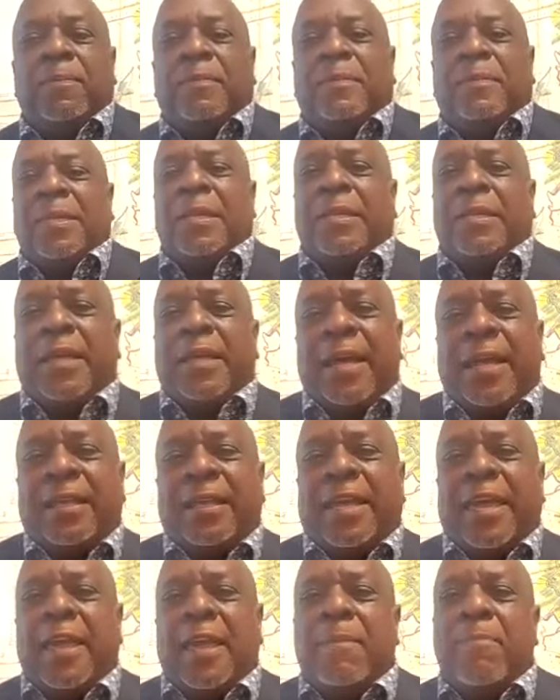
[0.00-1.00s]
Did that,
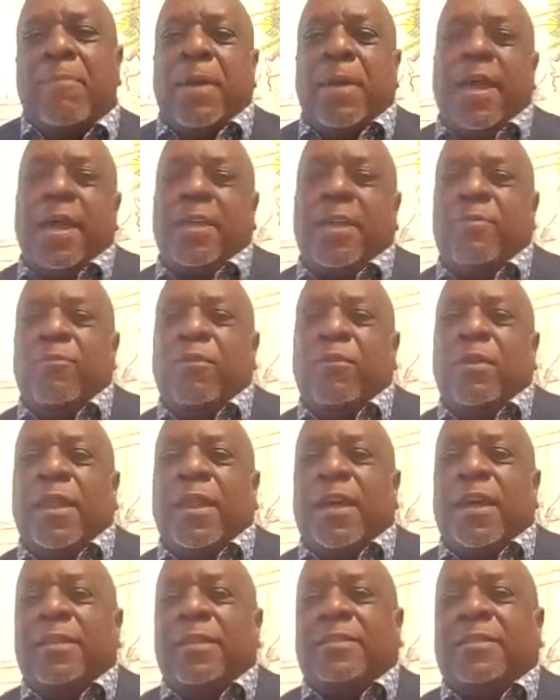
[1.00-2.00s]
came back, and
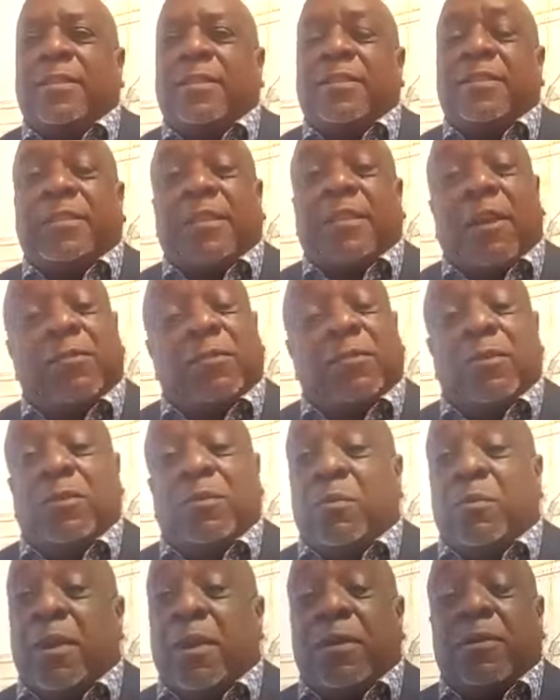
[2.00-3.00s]
realized that the South is
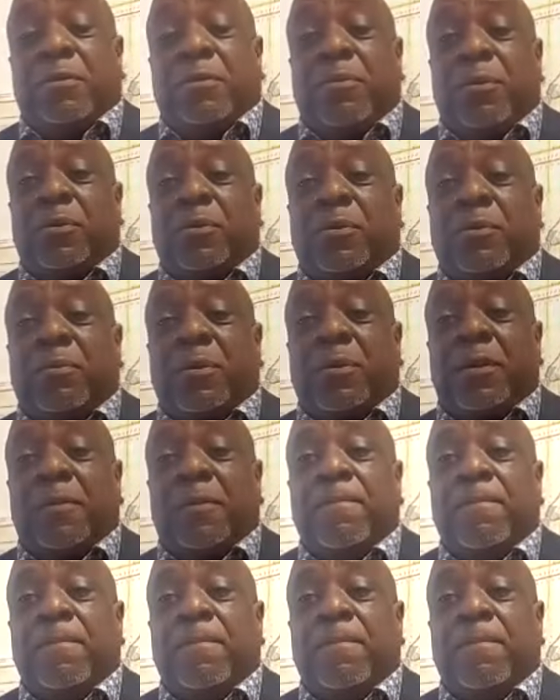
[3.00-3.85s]
where I was supposed to be.